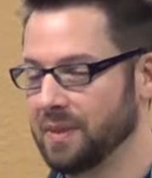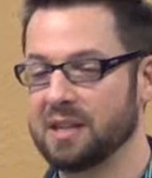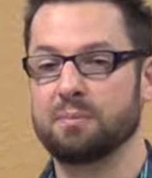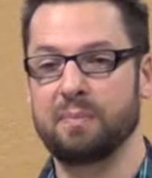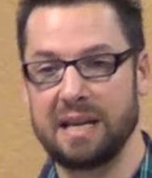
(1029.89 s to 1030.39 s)

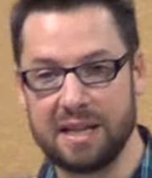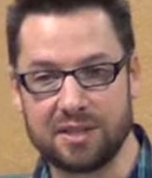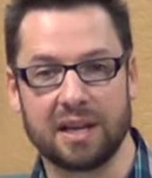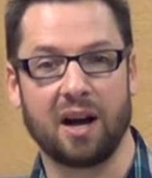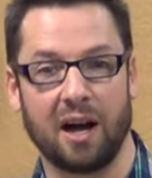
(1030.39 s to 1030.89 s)
This
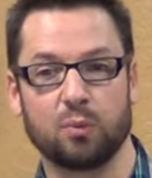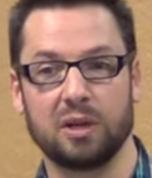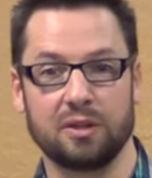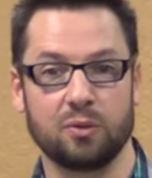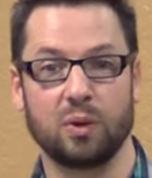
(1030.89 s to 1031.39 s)
means that God
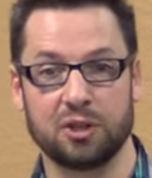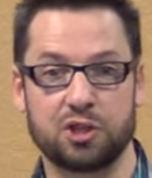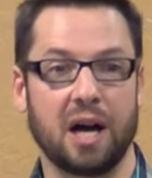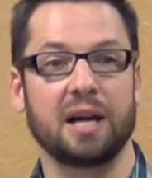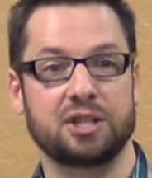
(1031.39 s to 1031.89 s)
will
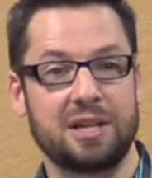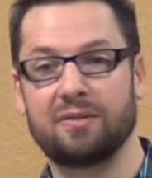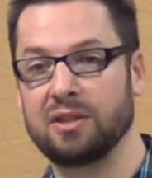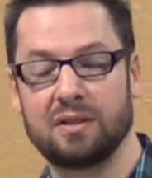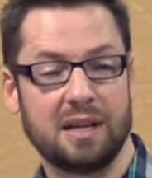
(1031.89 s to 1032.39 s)
judge
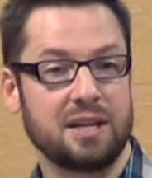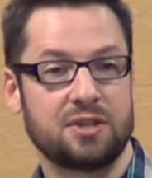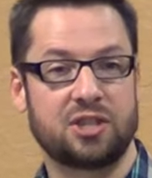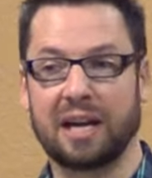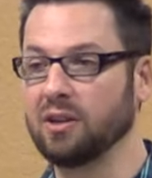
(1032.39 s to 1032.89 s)
even
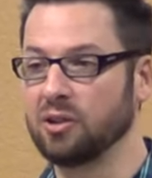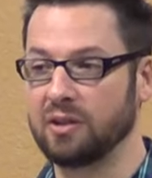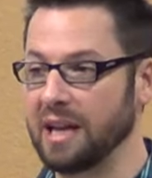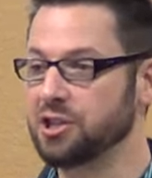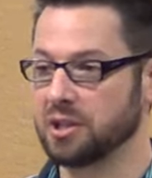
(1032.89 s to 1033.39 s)

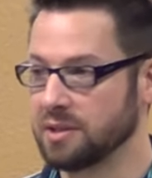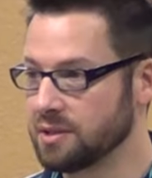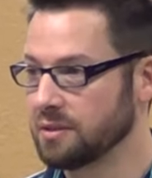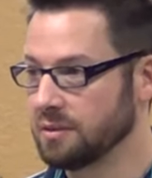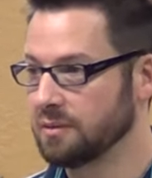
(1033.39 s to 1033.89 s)
secular
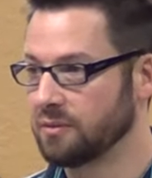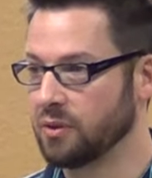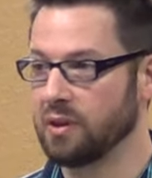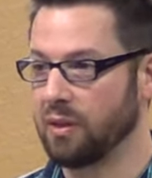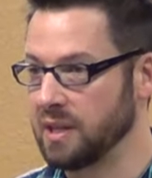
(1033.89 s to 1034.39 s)
nations
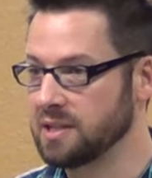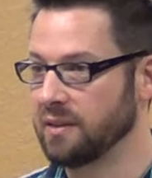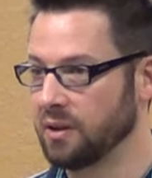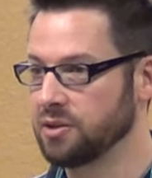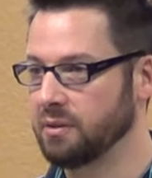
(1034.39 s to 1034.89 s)
for the things
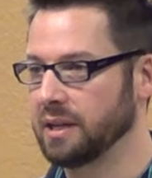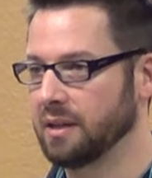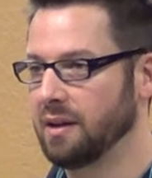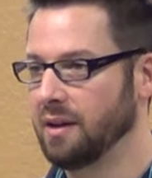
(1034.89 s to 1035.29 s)
that they're doing.